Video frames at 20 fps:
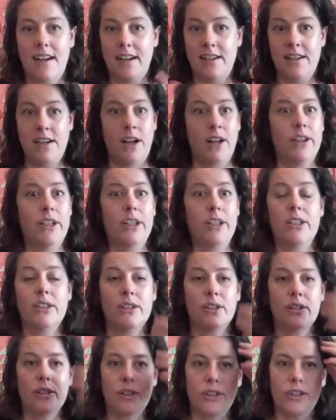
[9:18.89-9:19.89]
another
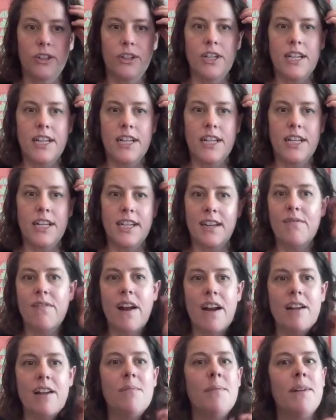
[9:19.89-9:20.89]
learning
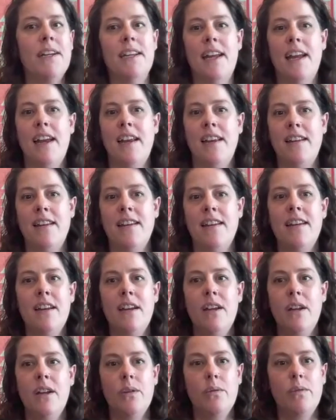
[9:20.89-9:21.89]
environment, and
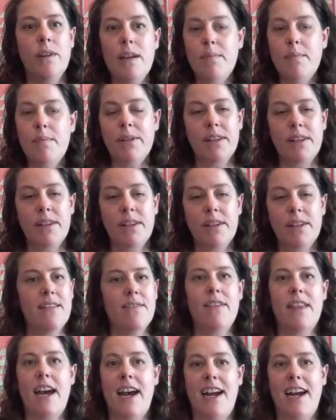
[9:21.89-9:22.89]
we
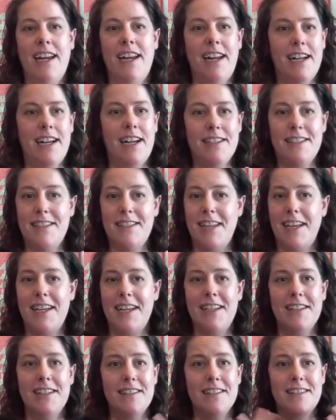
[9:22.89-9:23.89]
believe that as
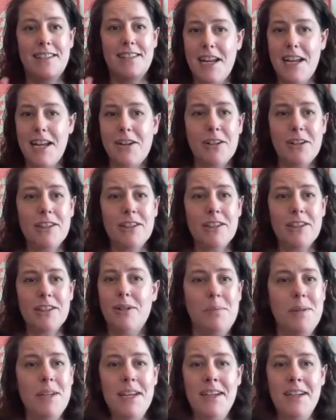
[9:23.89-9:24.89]
sacred little
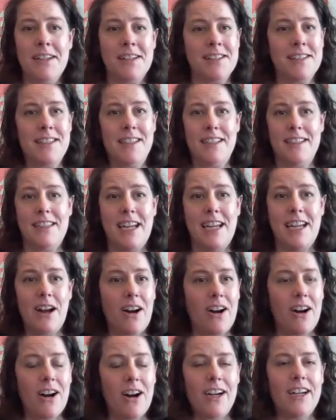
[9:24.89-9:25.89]
beings that they
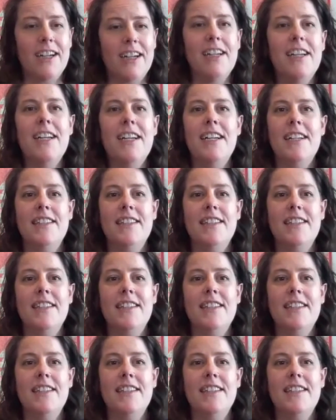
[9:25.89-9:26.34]
are,